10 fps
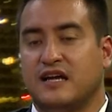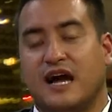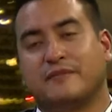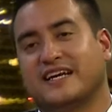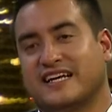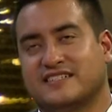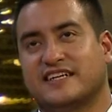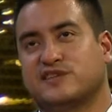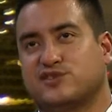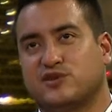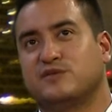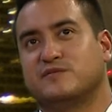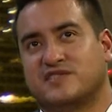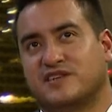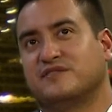I mean, I guess they could sue him
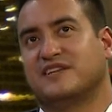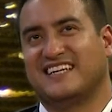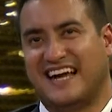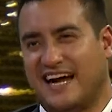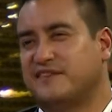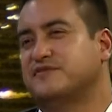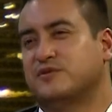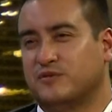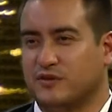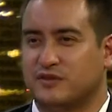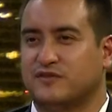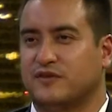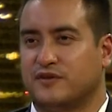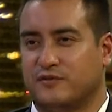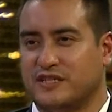civilly afterwards. Well,
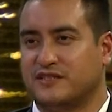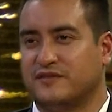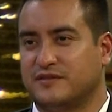no, the statute of